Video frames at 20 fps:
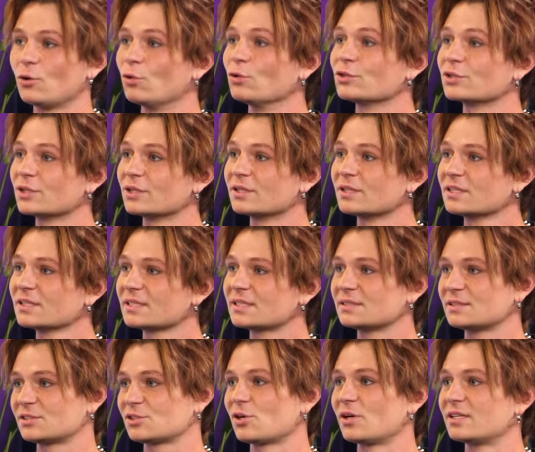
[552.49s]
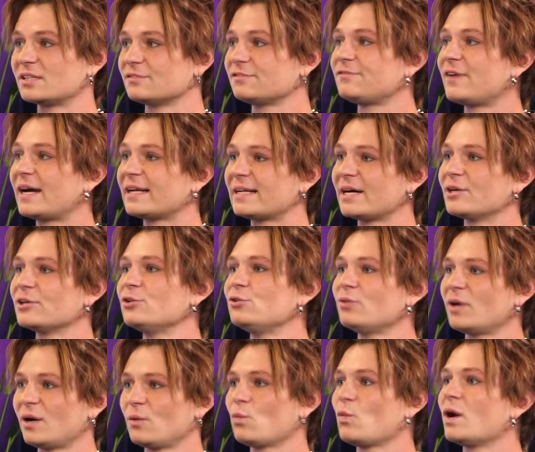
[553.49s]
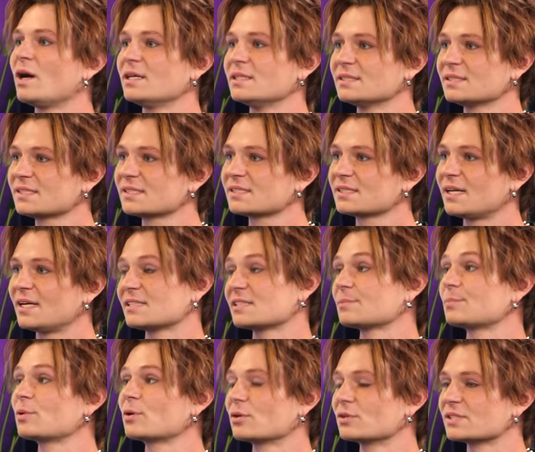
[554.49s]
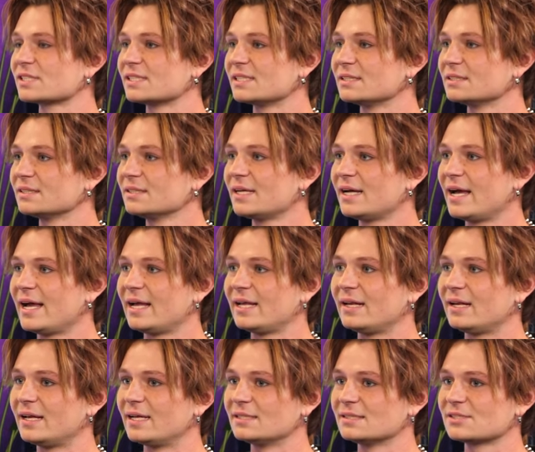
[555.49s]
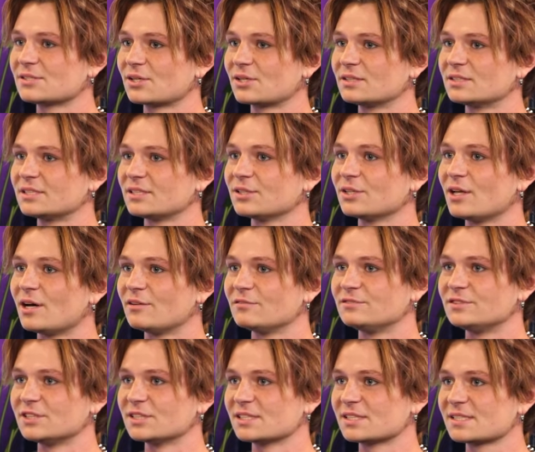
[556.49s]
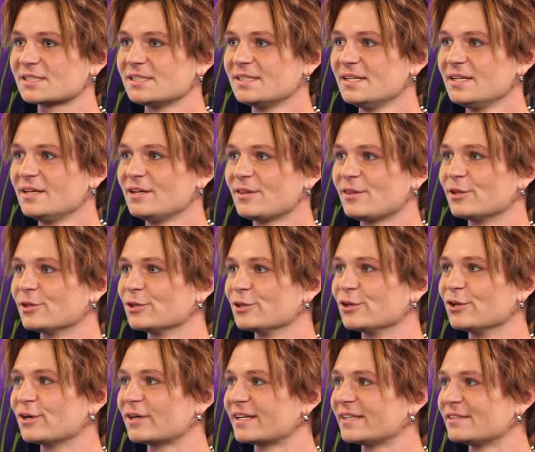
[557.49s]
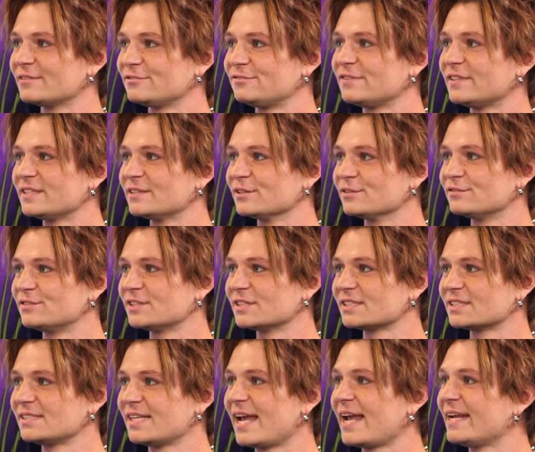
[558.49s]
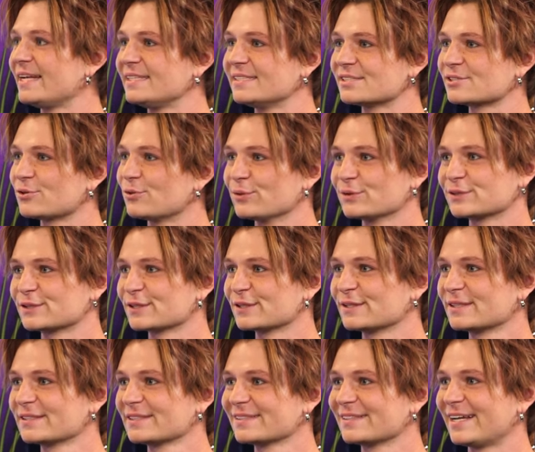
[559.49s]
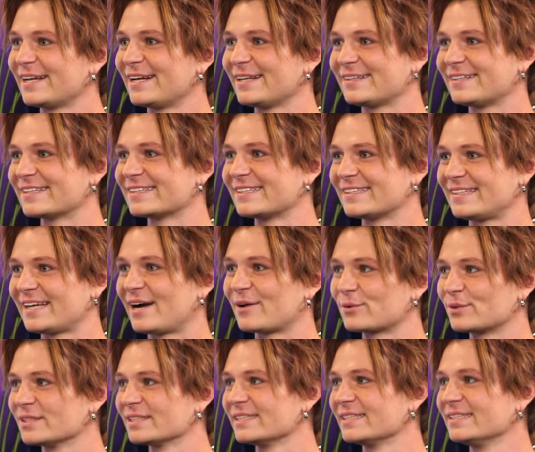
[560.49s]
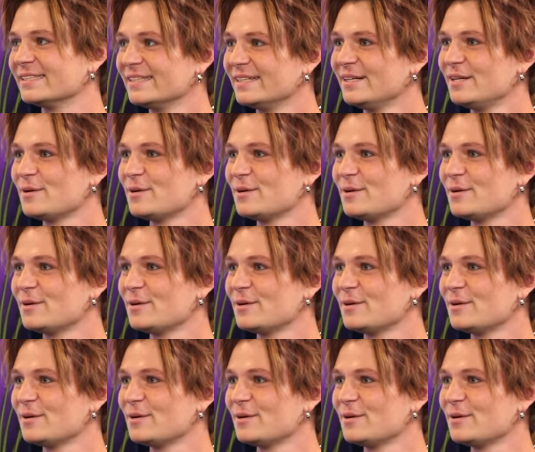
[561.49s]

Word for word: older, started to find out who I was as a person and started to love just the look and the feel of just 80s culture. And I think that really